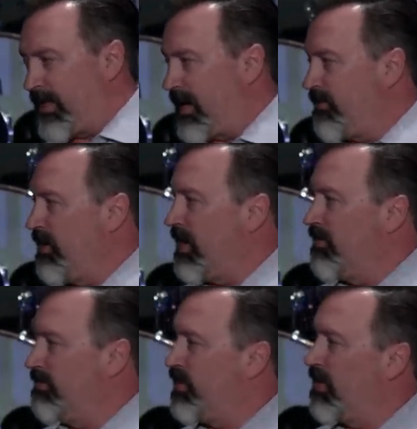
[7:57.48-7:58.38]
I want, I
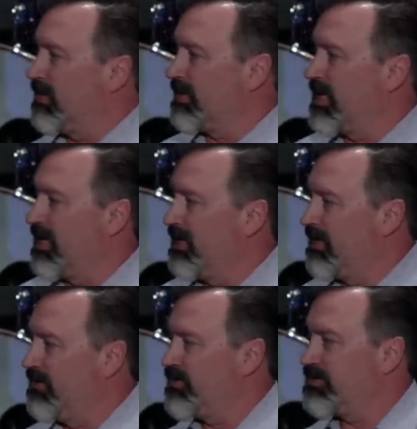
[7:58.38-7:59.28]
want Paul to kind of
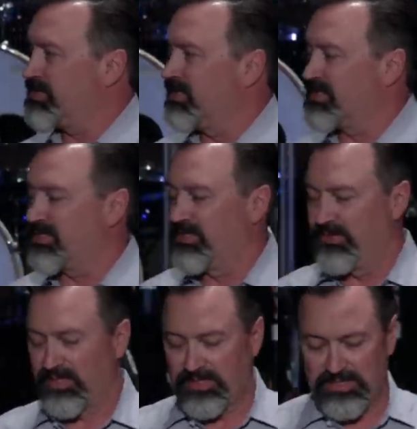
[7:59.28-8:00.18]
introduce this
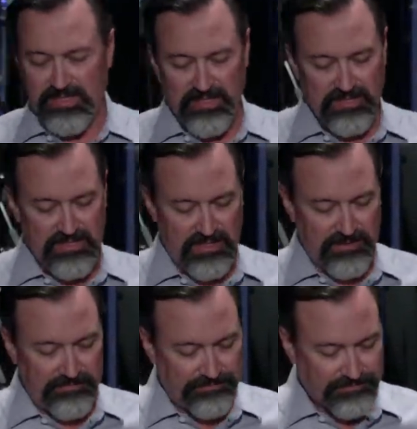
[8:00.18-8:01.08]
to us. He's. Uh,